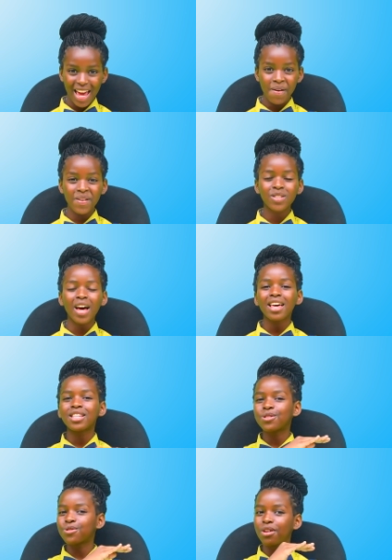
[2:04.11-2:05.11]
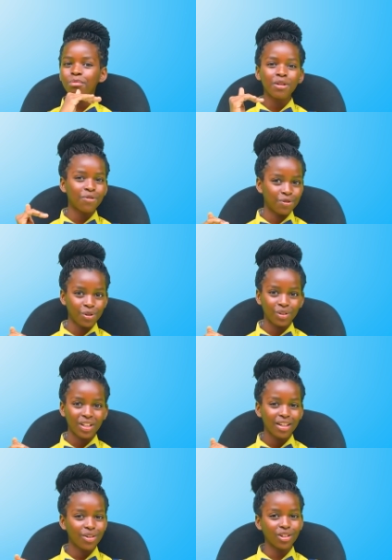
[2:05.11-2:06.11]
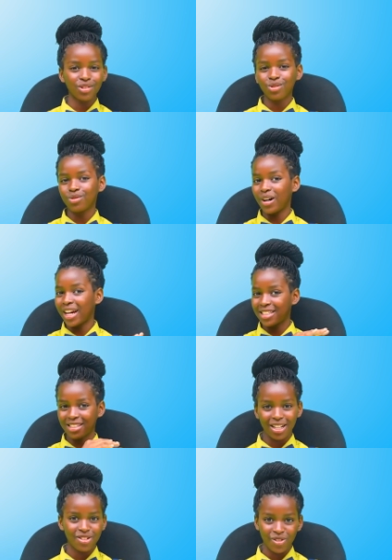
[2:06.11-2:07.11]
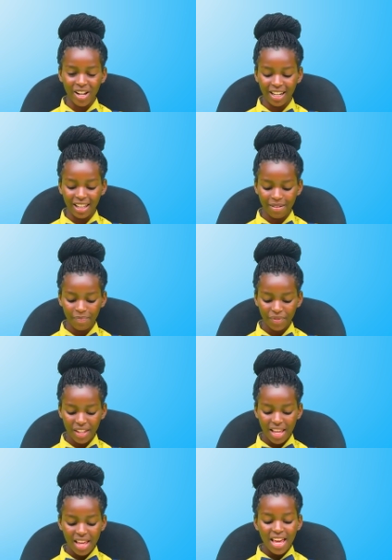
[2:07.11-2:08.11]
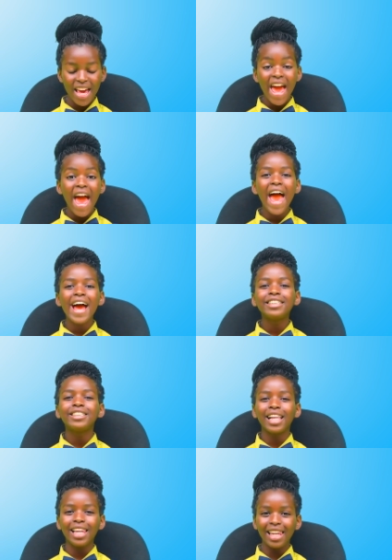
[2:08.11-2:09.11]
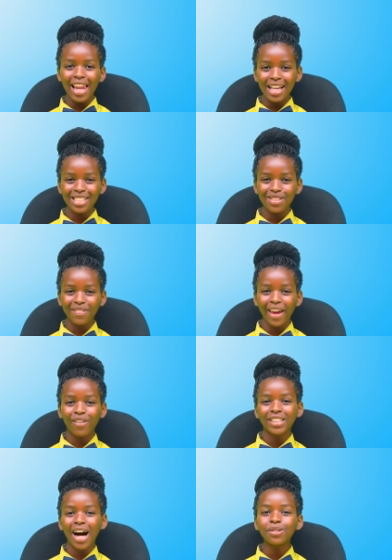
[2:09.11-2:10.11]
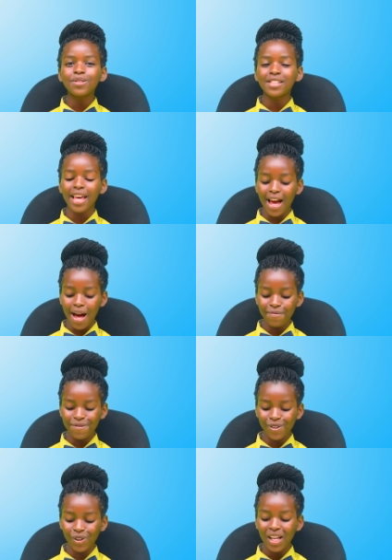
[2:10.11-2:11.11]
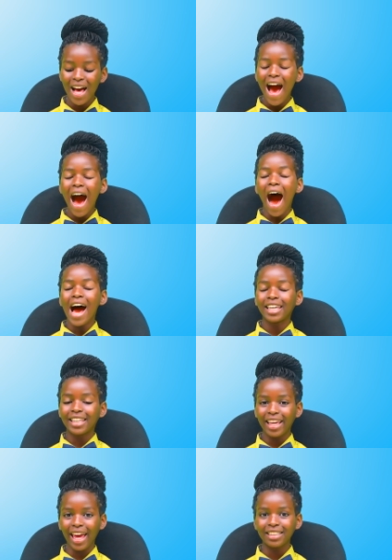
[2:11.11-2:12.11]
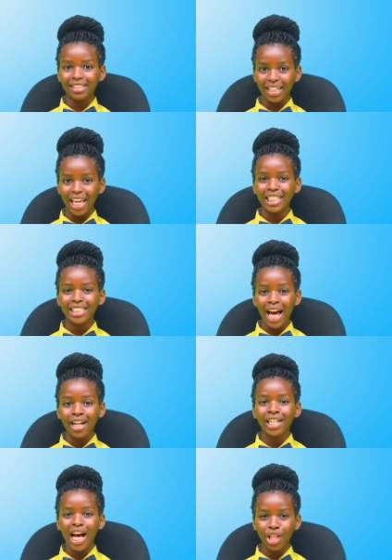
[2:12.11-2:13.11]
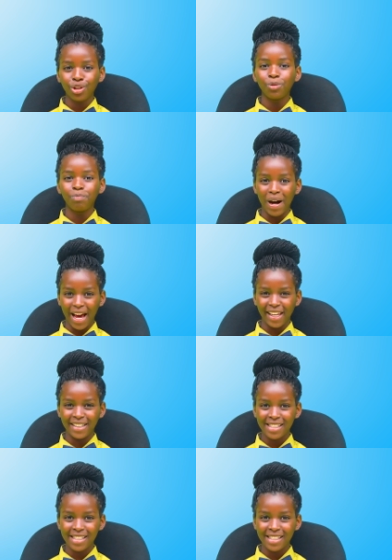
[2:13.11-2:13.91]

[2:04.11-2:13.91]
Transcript: It means you're extremely full. You want to exaggerate it. And the last way on how to say I'm full, I can't eat another bite.